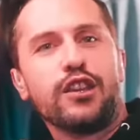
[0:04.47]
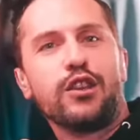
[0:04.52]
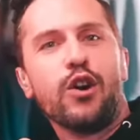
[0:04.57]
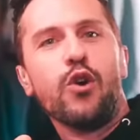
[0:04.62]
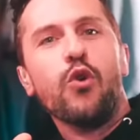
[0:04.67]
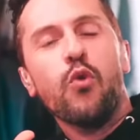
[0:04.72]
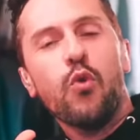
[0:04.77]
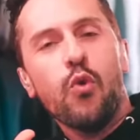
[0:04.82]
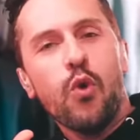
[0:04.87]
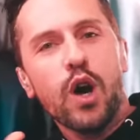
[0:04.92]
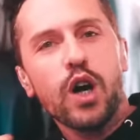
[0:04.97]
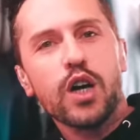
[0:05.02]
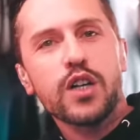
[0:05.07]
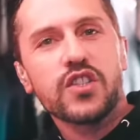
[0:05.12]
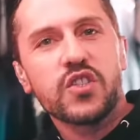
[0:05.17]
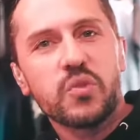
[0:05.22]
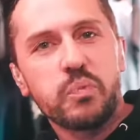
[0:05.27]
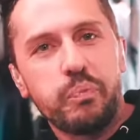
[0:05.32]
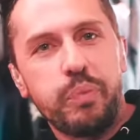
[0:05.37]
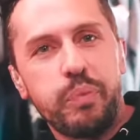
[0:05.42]
the
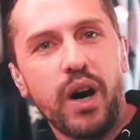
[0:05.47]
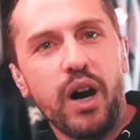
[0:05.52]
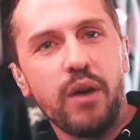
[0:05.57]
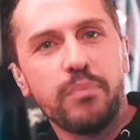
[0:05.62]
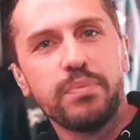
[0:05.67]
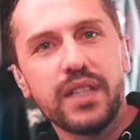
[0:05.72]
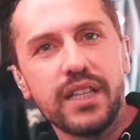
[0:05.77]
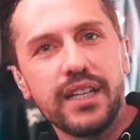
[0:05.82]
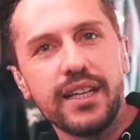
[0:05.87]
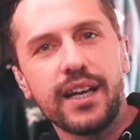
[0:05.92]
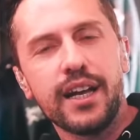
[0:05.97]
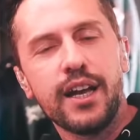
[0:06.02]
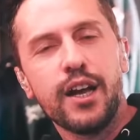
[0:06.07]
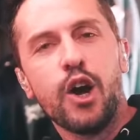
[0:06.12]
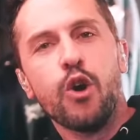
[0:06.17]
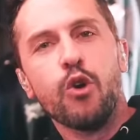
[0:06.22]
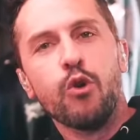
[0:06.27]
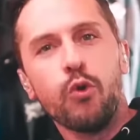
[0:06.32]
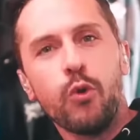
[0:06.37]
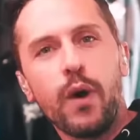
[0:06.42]
worst public
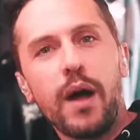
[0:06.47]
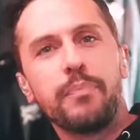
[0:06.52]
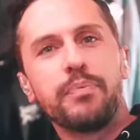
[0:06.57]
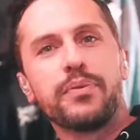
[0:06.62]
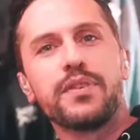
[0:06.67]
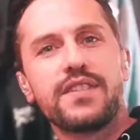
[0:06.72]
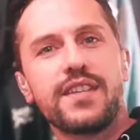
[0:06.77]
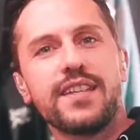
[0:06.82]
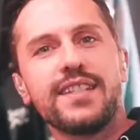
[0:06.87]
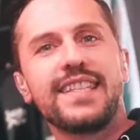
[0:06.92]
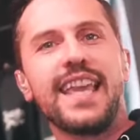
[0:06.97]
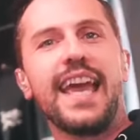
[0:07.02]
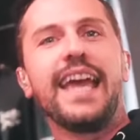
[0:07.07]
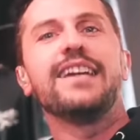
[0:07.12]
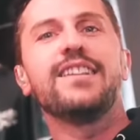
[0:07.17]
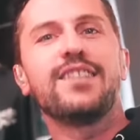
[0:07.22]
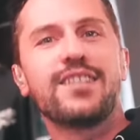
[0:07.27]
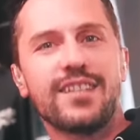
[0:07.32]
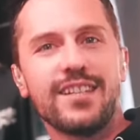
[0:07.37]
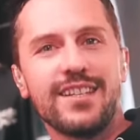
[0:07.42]

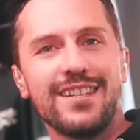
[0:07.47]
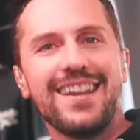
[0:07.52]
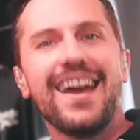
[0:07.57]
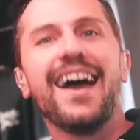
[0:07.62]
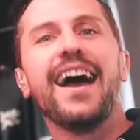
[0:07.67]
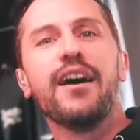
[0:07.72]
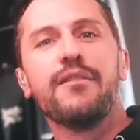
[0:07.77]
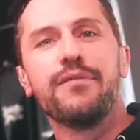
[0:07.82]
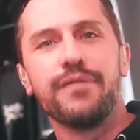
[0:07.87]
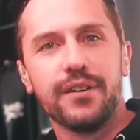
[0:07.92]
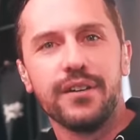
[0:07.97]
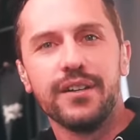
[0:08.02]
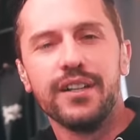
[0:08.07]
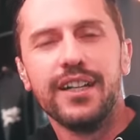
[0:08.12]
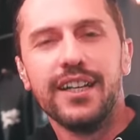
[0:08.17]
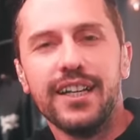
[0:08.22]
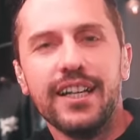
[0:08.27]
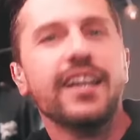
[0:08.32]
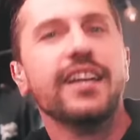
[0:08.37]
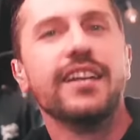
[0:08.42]
representation ever?
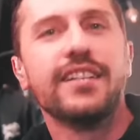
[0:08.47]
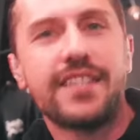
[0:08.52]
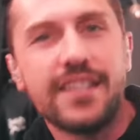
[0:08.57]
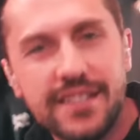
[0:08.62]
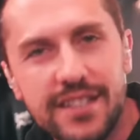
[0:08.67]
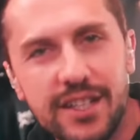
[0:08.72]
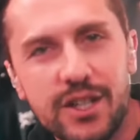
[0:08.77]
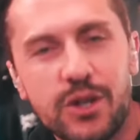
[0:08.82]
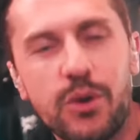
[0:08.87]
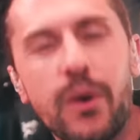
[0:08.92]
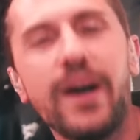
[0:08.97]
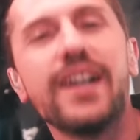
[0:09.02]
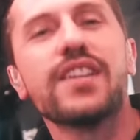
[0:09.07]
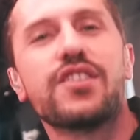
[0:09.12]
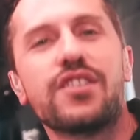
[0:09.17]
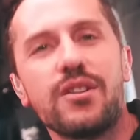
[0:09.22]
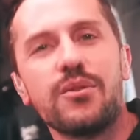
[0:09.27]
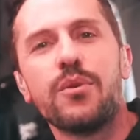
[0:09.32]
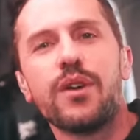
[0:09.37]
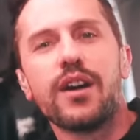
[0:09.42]
This is a
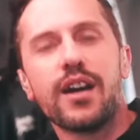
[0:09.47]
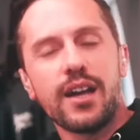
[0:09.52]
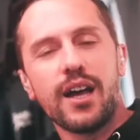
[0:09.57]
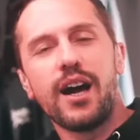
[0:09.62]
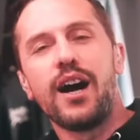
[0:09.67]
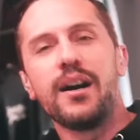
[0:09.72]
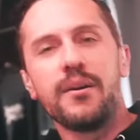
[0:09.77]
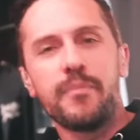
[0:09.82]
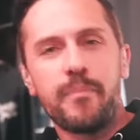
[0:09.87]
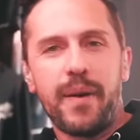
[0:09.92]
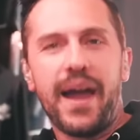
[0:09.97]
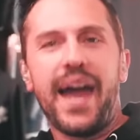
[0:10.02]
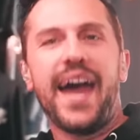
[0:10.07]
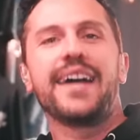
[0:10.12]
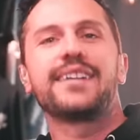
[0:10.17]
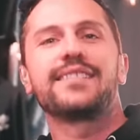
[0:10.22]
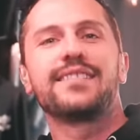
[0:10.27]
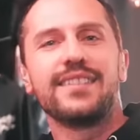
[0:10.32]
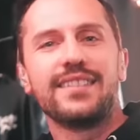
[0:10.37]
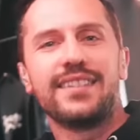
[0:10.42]
question we're going to
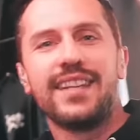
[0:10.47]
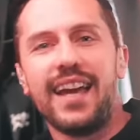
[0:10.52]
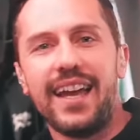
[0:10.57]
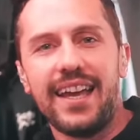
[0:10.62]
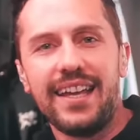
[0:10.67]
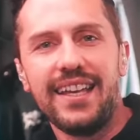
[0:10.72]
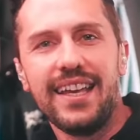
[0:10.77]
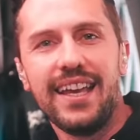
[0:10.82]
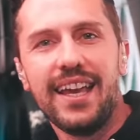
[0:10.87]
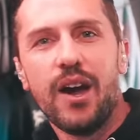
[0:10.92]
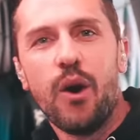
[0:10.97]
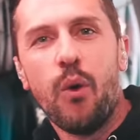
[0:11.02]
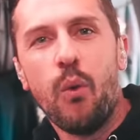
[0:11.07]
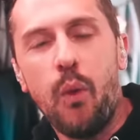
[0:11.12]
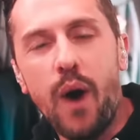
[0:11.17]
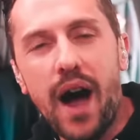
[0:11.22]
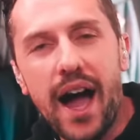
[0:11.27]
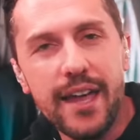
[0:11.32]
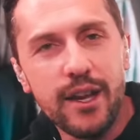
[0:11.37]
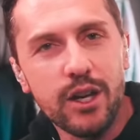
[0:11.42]
unpack today.
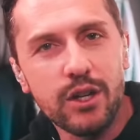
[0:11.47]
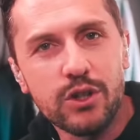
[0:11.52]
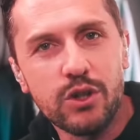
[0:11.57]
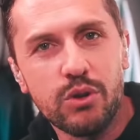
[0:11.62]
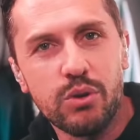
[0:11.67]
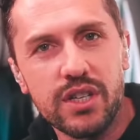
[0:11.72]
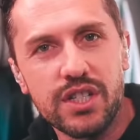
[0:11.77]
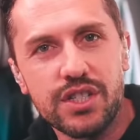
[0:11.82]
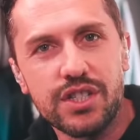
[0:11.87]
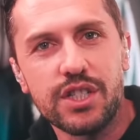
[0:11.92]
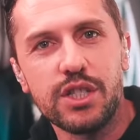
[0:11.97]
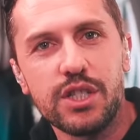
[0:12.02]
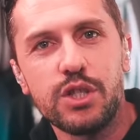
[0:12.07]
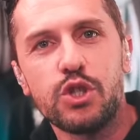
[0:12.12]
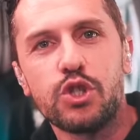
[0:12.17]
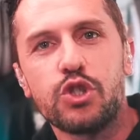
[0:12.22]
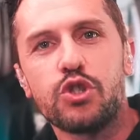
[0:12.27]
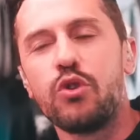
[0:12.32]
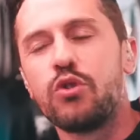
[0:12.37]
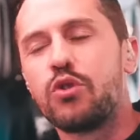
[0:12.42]
Why are
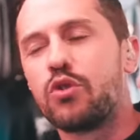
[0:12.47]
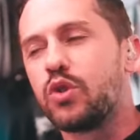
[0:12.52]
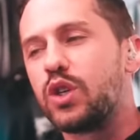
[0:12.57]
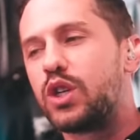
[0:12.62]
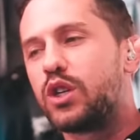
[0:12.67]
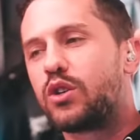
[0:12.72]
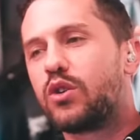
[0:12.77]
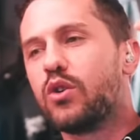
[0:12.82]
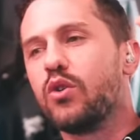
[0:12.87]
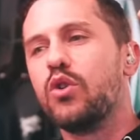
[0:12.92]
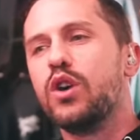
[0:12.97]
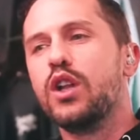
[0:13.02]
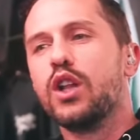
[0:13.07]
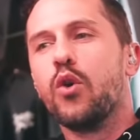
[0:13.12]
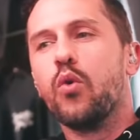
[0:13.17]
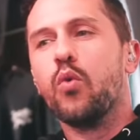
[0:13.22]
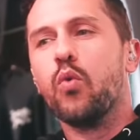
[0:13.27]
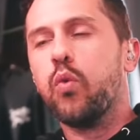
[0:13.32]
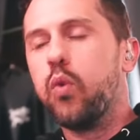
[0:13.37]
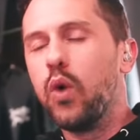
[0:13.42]
Christians so critical?
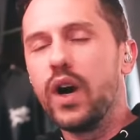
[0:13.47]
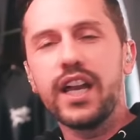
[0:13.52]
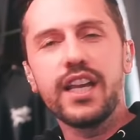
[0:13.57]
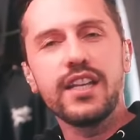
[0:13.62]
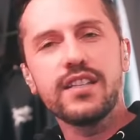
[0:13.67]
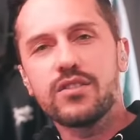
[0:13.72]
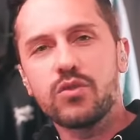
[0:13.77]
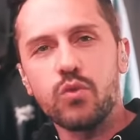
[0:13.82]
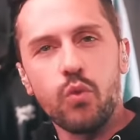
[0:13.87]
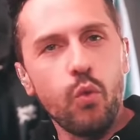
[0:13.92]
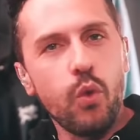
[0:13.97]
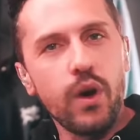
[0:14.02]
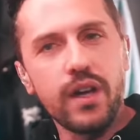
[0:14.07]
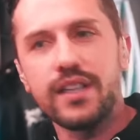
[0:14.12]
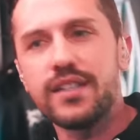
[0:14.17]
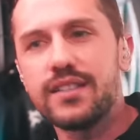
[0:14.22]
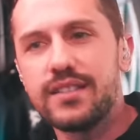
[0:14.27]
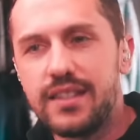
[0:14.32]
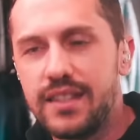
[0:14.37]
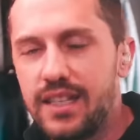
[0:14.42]
What is
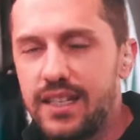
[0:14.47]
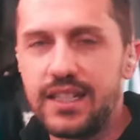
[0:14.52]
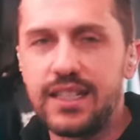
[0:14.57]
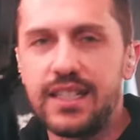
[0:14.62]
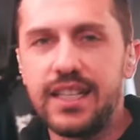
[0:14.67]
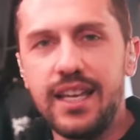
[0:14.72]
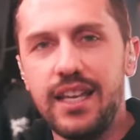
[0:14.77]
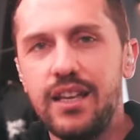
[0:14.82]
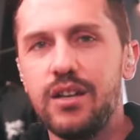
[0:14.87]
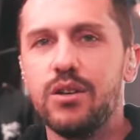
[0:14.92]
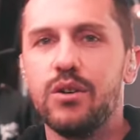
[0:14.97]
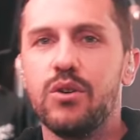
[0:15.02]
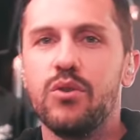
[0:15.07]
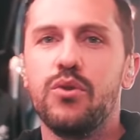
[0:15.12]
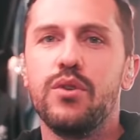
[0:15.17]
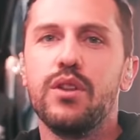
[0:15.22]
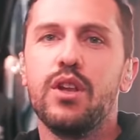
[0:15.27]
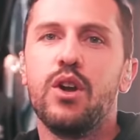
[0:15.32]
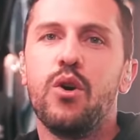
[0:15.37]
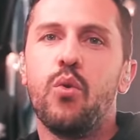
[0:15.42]
what is the
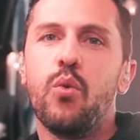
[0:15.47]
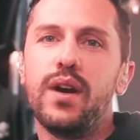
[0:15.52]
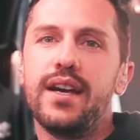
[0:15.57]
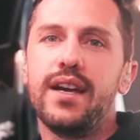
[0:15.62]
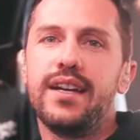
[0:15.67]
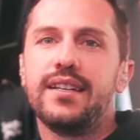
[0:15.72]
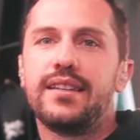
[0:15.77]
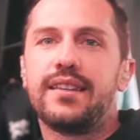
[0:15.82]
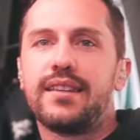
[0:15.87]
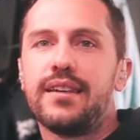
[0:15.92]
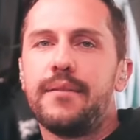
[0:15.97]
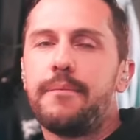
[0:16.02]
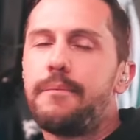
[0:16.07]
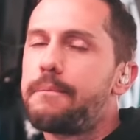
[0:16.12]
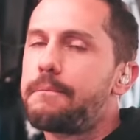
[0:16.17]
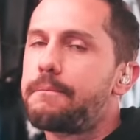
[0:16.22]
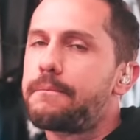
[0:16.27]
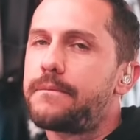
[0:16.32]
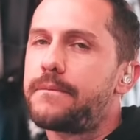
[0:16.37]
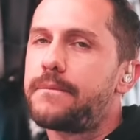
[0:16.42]
deal with
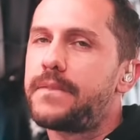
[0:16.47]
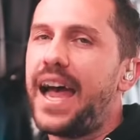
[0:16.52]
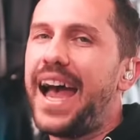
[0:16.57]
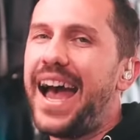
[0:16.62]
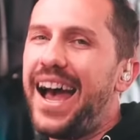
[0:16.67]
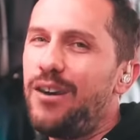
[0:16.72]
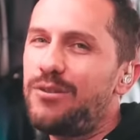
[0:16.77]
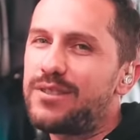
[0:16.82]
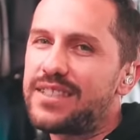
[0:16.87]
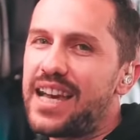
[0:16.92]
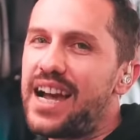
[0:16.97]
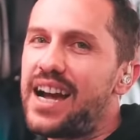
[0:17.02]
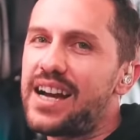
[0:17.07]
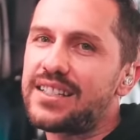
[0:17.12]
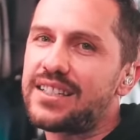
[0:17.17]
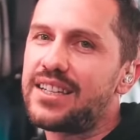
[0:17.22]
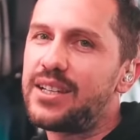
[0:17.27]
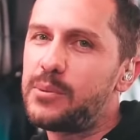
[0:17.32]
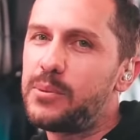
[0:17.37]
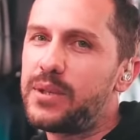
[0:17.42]
how
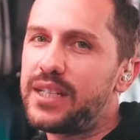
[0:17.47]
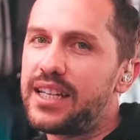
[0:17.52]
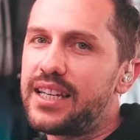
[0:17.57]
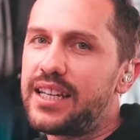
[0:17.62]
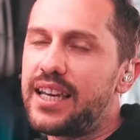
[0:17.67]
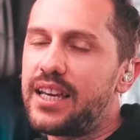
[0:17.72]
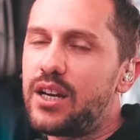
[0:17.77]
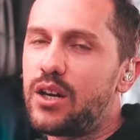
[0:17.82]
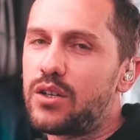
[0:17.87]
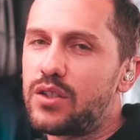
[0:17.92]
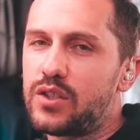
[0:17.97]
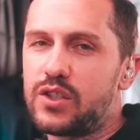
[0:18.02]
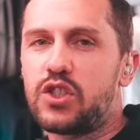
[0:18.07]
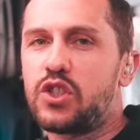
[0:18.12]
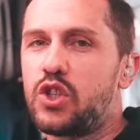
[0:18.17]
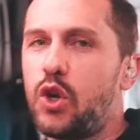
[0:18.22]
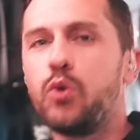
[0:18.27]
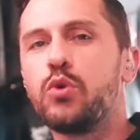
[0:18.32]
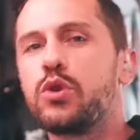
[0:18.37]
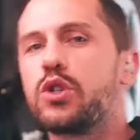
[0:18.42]
toxic we can get on
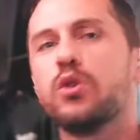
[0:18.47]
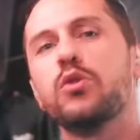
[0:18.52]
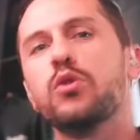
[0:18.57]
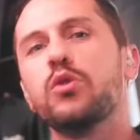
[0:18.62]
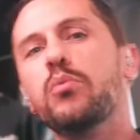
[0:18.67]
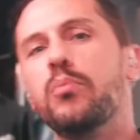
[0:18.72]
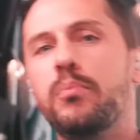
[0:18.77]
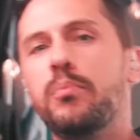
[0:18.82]
social